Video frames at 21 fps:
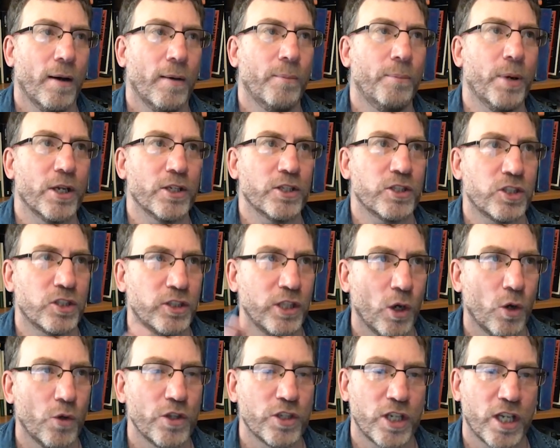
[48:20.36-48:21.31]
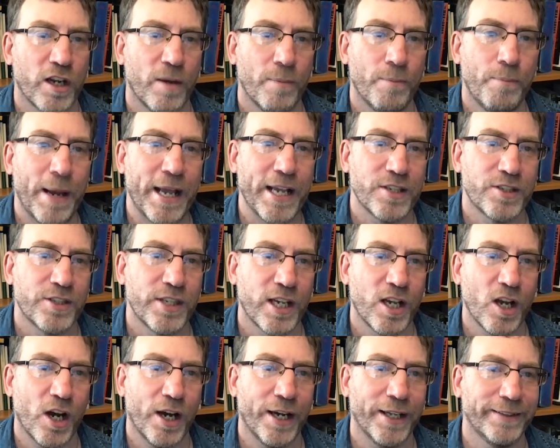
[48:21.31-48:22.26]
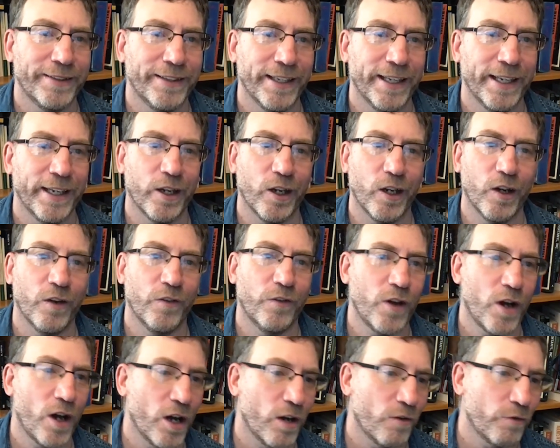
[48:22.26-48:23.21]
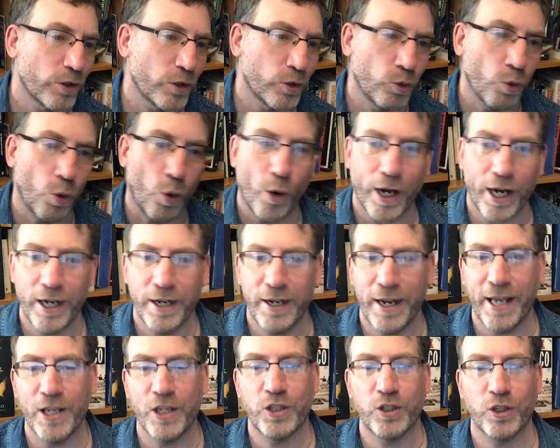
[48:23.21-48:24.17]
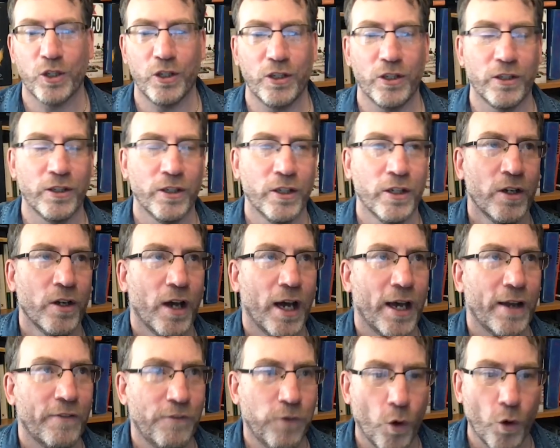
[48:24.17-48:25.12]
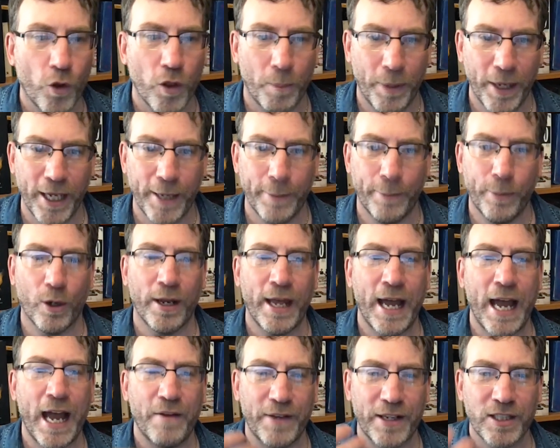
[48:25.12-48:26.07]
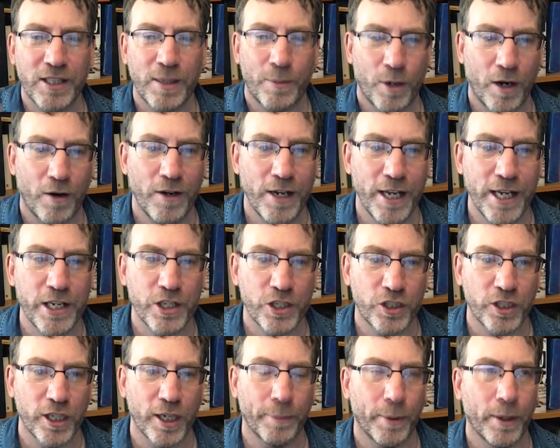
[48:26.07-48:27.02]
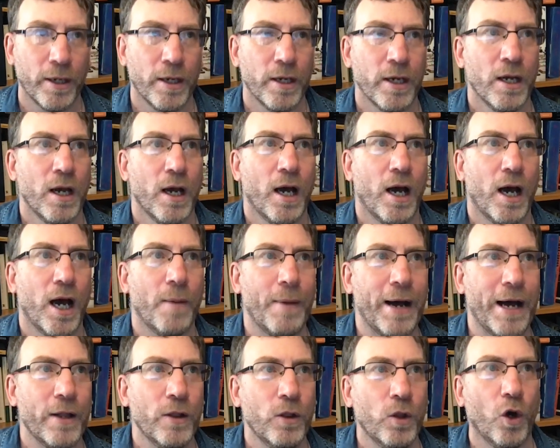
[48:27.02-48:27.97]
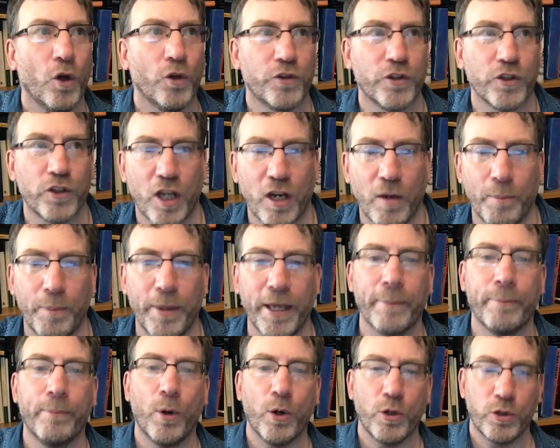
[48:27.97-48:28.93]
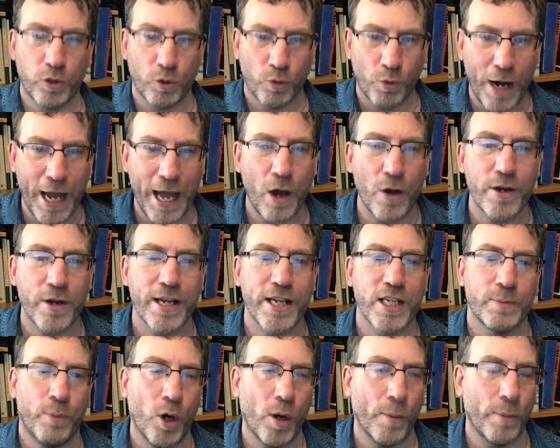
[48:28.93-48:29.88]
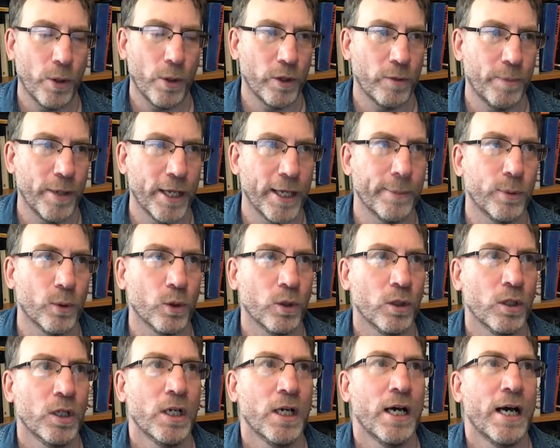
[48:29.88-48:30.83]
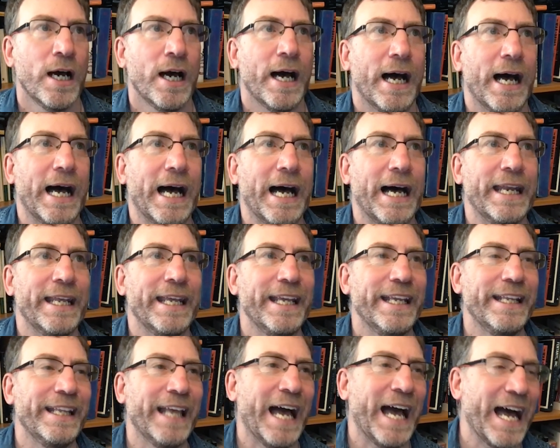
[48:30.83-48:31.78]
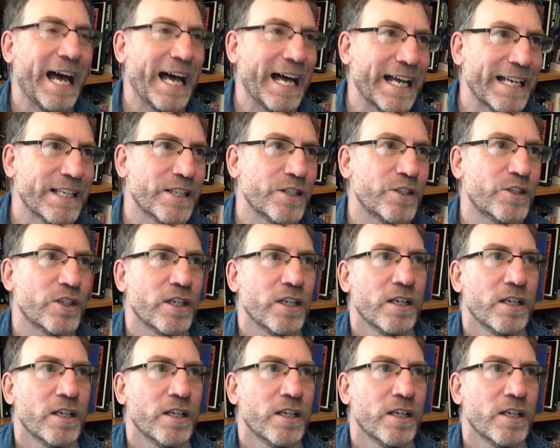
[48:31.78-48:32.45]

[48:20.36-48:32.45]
but still this kind of basic idea of kind of restoring a nation and for the people and having some kind of leadership, and not just kind of being bossed around, is popular with people. And he has